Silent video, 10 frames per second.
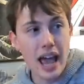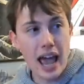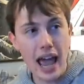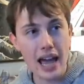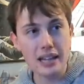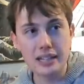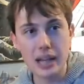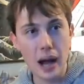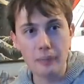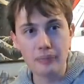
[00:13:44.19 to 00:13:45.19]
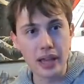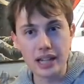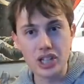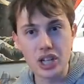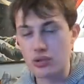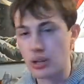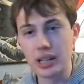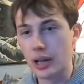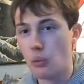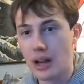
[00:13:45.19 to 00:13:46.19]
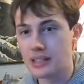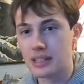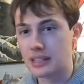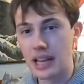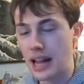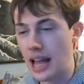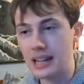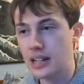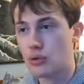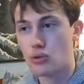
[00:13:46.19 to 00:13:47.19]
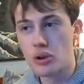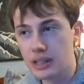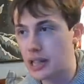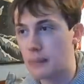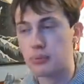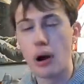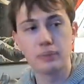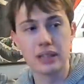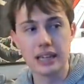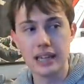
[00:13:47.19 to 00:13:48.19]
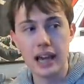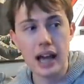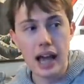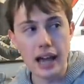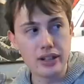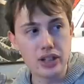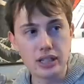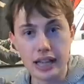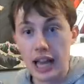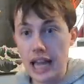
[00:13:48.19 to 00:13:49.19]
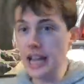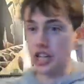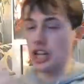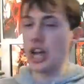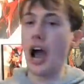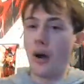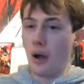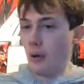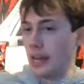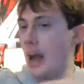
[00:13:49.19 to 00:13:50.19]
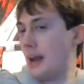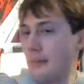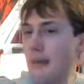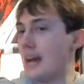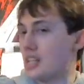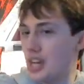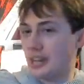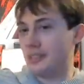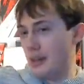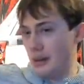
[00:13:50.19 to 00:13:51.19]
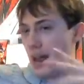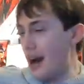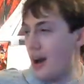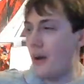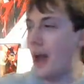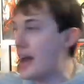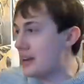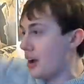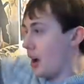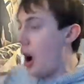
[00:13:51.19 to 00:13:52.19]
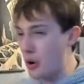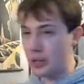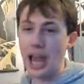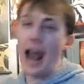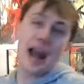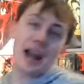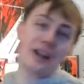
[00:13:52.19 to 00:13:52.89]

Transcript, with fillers: and um, it just really wasn't. It ended really abruptly, and just like Ichigo, we got a magic arrowhead. Okay,